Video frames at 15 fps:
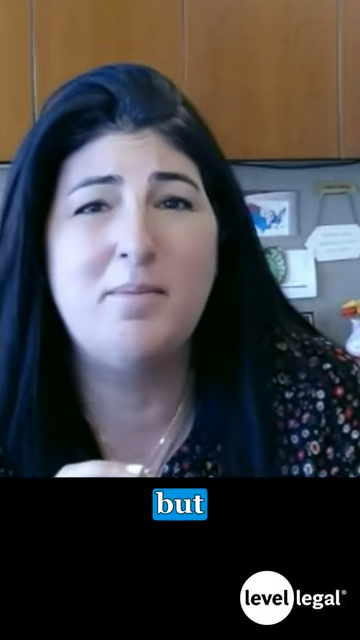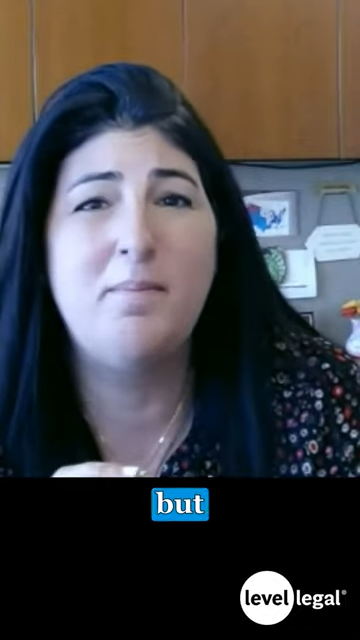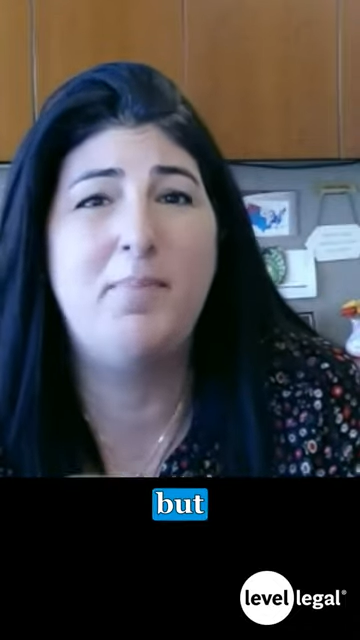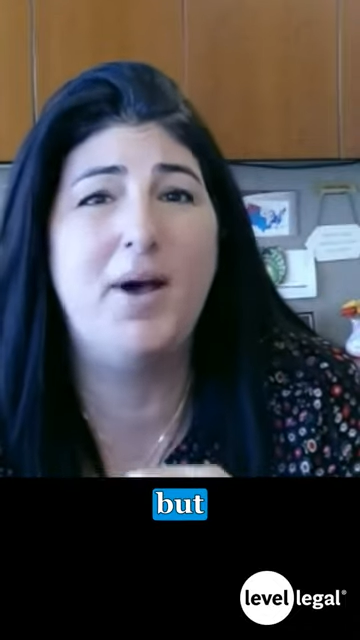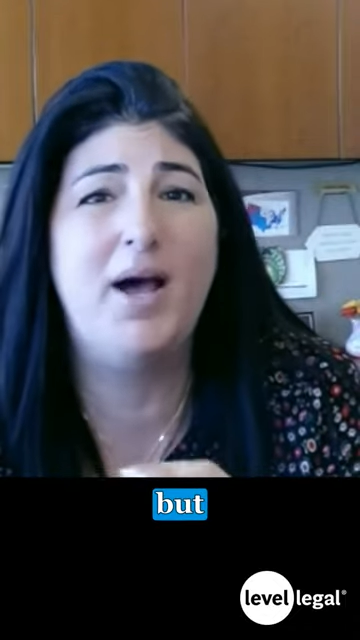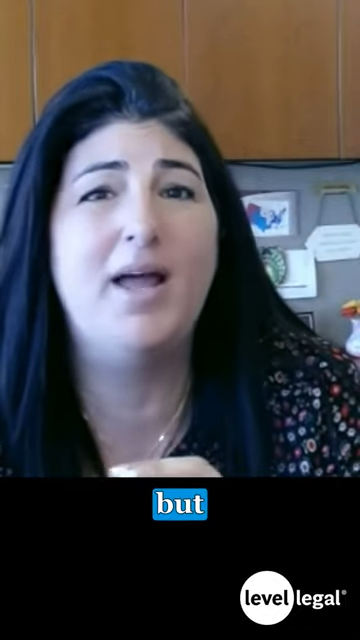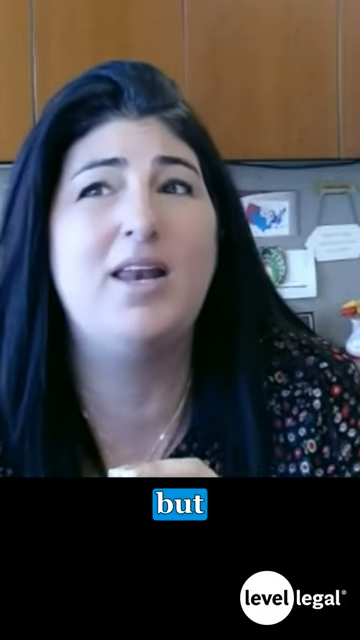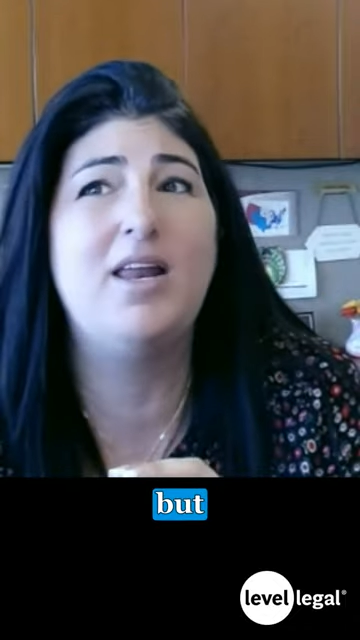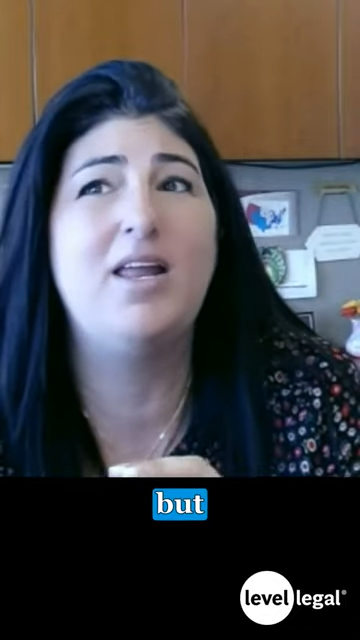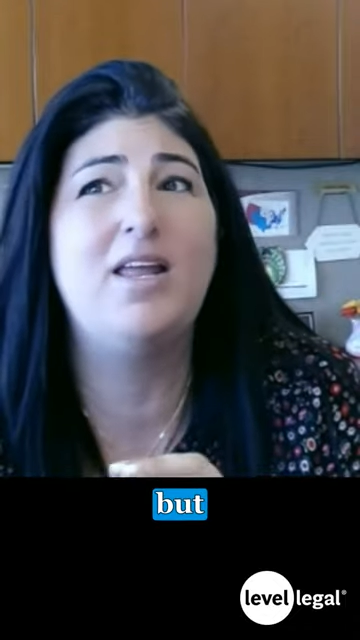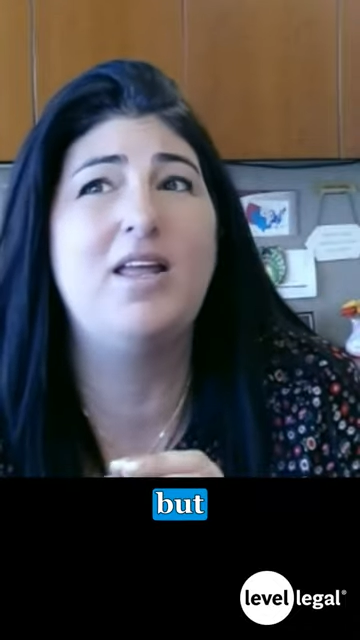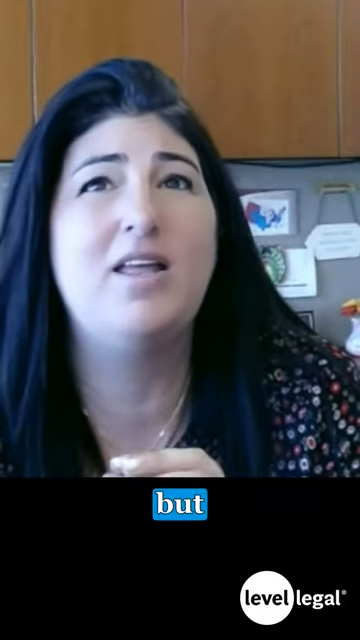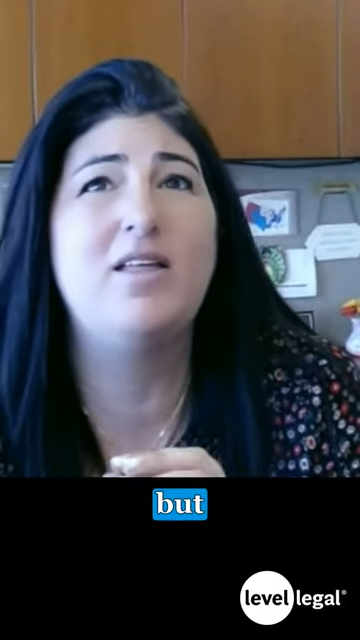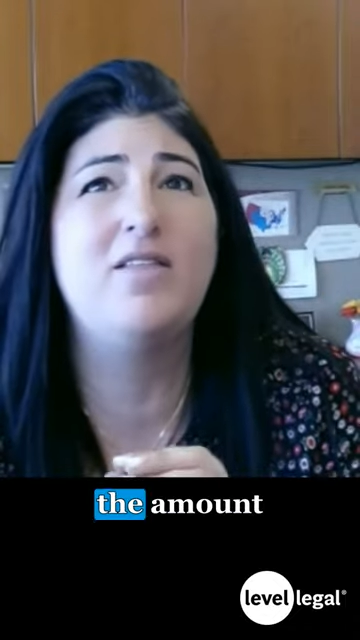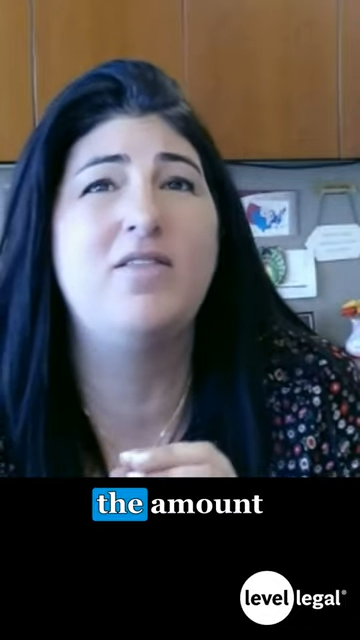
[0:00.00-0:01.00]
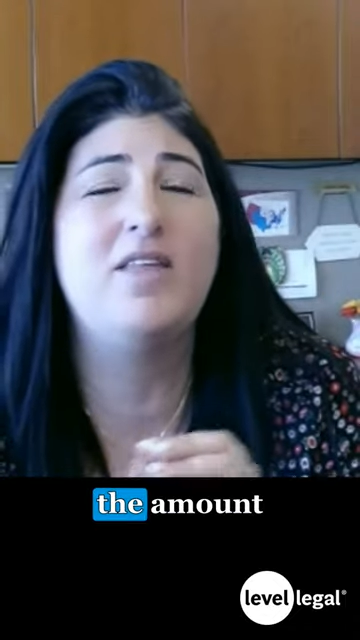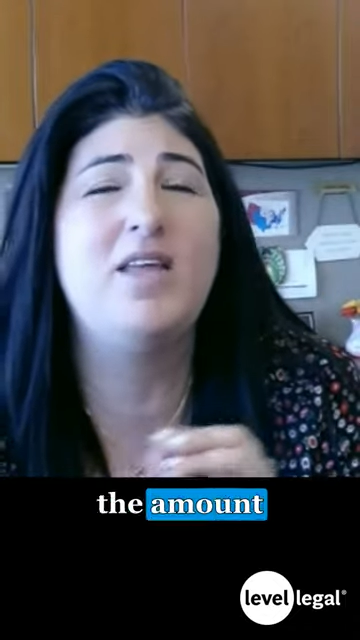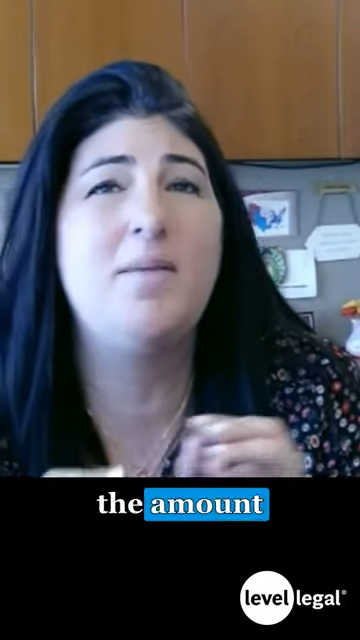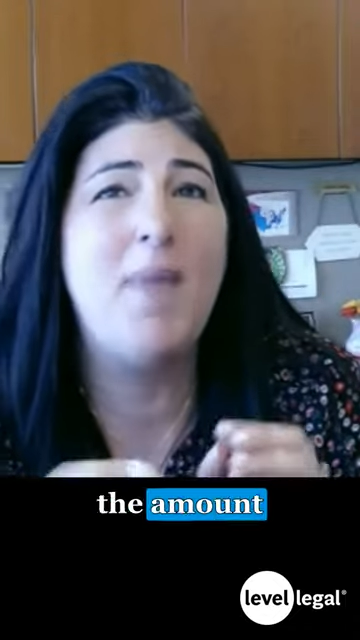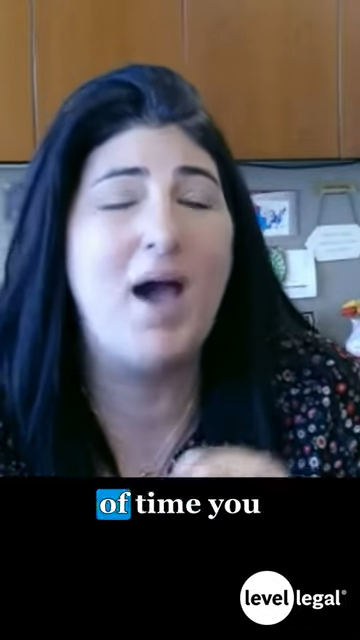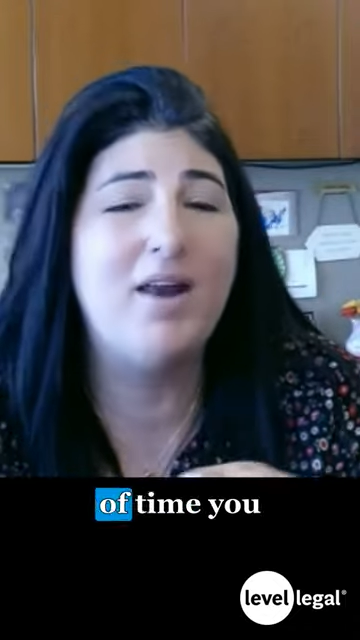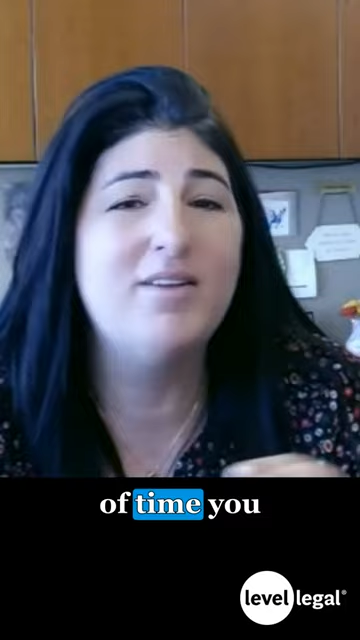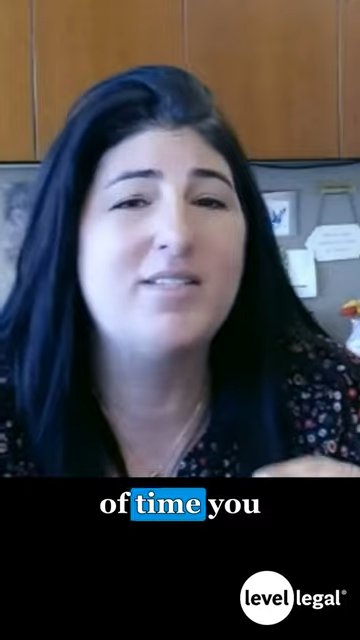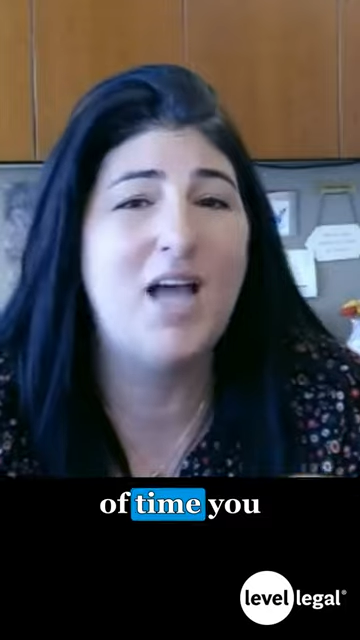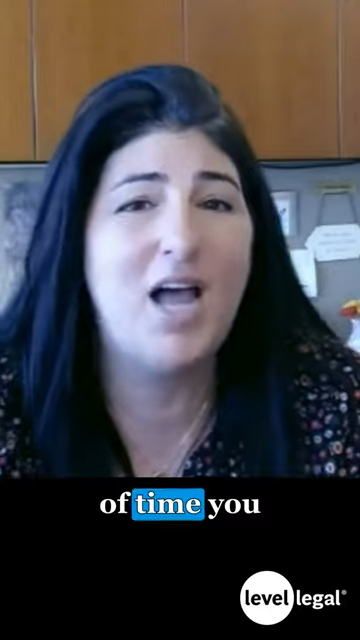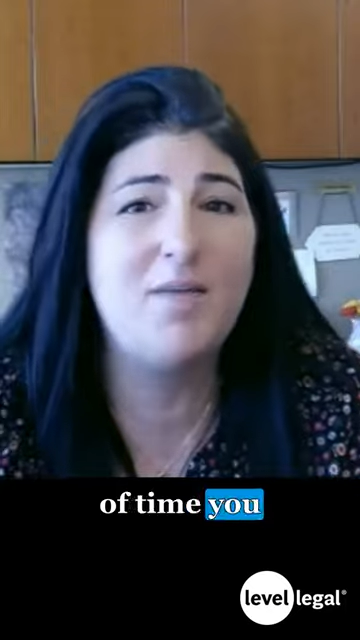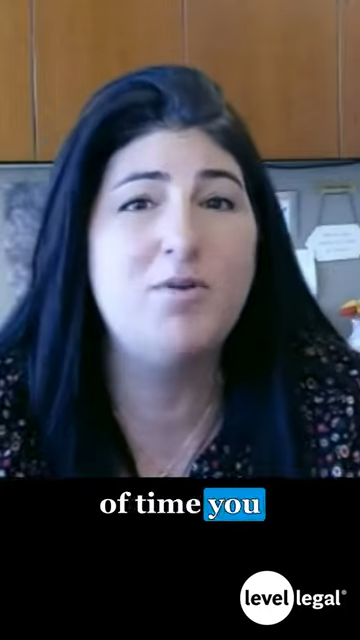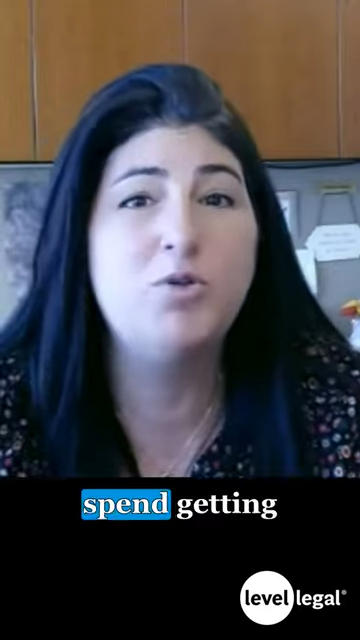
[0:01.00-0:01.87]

but the amount of time you